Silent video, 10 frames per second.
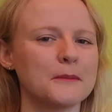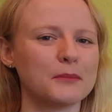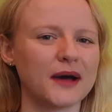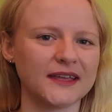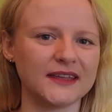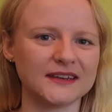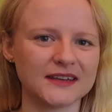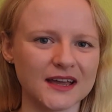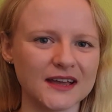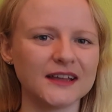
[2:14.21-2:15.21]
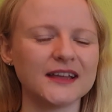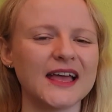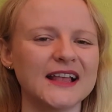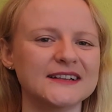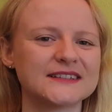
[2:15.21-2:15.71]
Meine
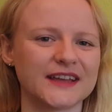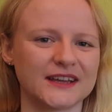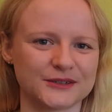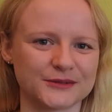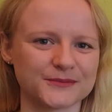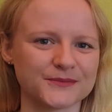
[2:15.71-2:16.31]
Eltern.